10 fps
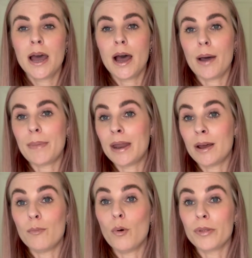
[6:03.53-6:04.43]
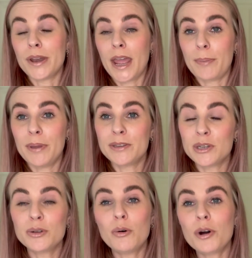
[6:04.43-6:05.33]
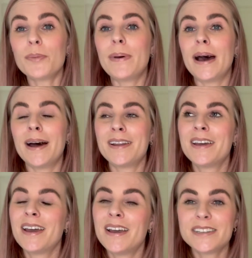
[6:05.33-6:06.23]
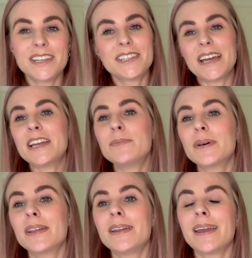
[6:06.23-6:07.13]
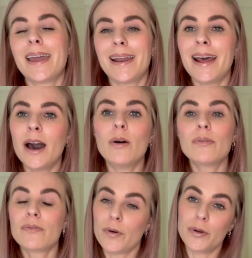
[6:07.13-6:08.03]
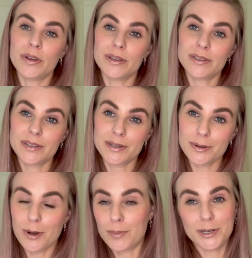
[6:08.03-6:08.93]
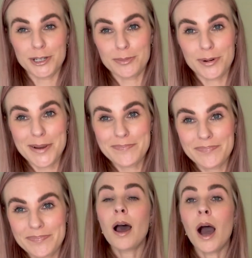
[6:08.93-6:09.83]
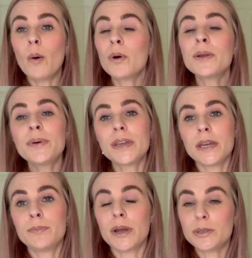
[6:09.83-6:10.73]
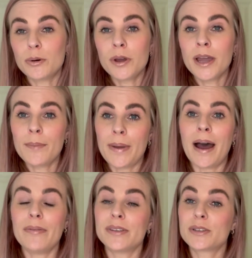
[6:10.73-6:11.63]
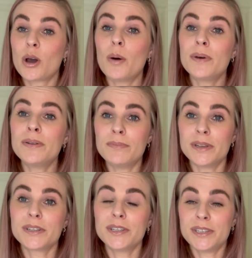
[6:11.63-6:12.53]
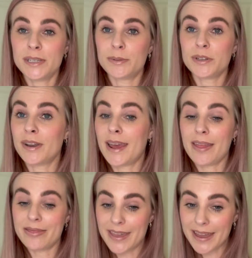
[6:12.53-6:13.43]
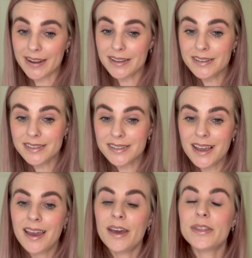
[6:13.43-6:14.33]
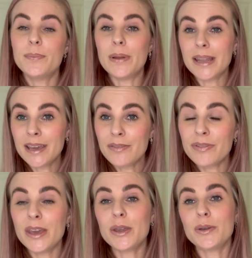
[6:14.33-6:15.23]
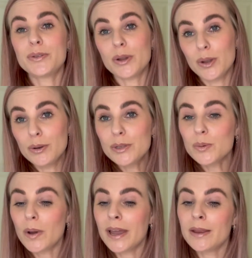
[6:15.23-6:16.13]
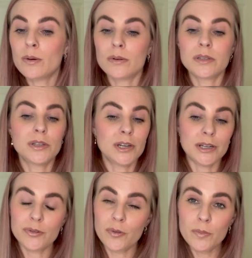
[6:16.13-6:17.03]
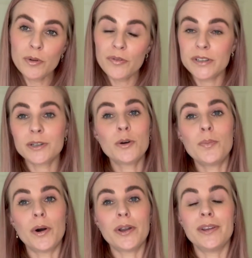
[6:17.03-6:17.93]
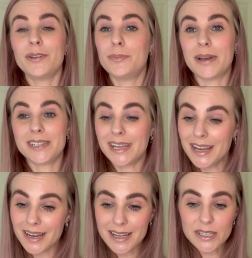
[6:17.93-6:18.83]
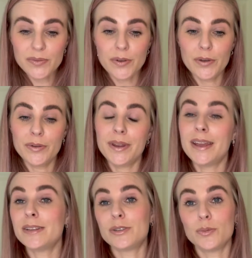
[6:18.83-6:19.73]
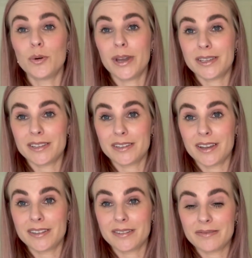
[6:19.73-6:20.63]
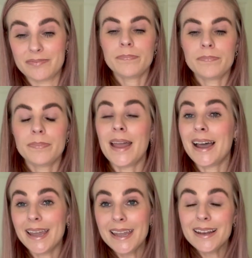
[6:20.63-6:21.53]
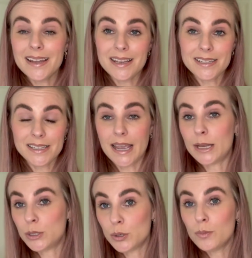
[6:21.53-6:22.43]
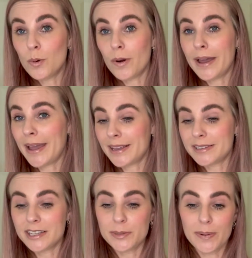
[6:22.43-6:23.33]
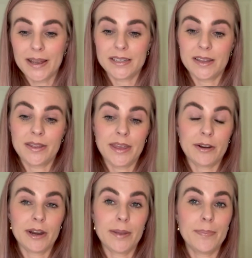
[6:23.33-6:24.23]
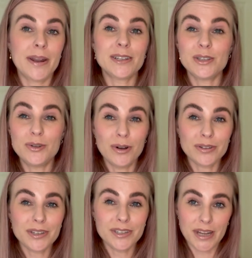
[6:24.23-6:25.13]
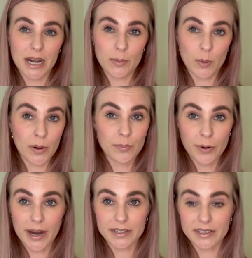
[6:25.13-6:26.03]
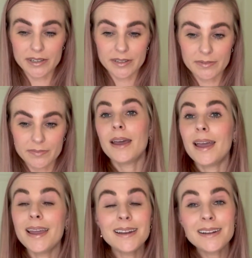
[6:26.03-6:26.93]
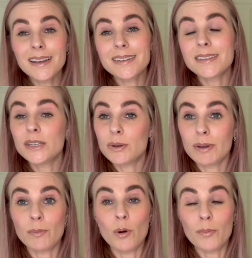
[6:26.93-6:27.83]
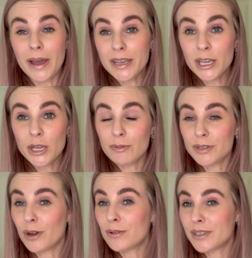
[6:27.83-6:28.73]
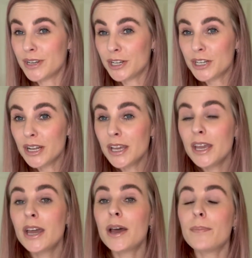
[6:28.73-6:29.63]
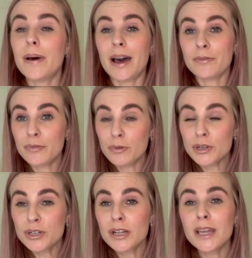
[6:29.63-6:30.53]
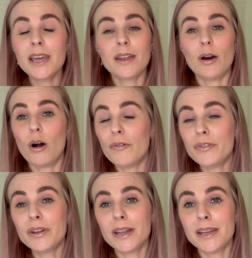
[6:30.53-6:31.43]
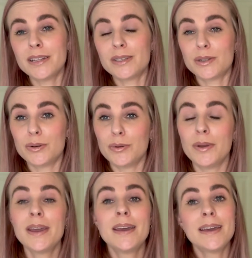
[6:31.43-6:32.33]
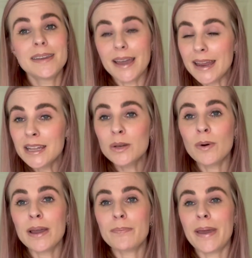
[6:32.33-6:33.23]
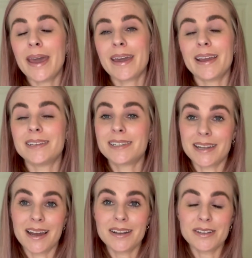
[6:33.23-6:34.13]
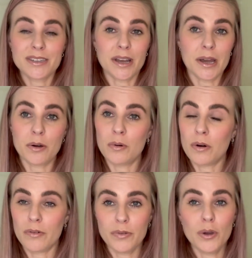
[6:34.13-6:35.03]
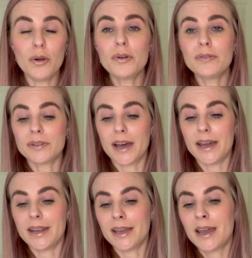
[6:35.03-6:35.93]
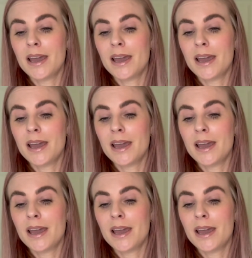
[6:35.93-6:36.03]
and I'm more than happy to talk about sustainability and health-focused competition prep. I want to begin by talking about this common misconception, and that is the belief that to lose weight or to transform your physical body, you must eat less food and do more exercise. Now, eat less and do more has its place in theory, but it's not sustainable in practice. Eating less and doing more may get you results initially, but unfortunately, it often leads to gaining the weight back and starting a cycle of yo-yo dieting,